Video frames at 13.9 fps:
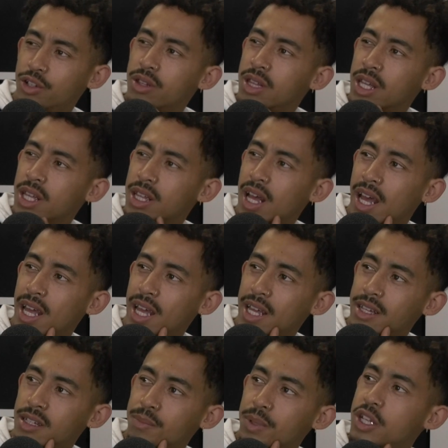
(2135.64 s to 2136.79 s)
Do you think that it
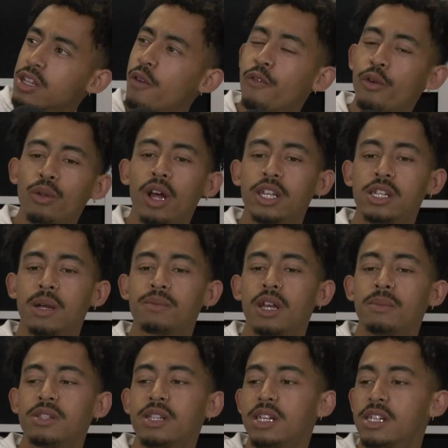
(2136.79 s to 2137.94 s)
is? Because I feel like
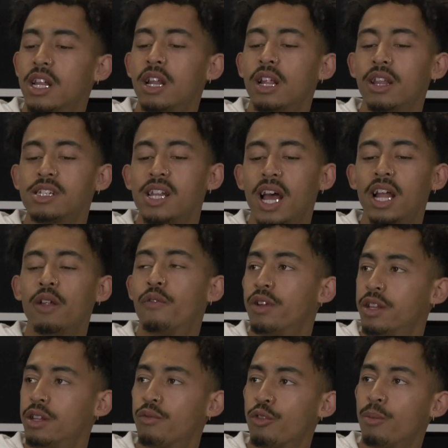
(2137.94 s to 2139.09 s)
sometimes there's an elephant
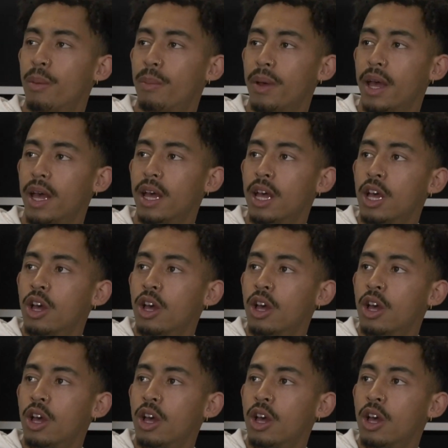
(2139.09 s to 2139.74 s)
in the room a bit.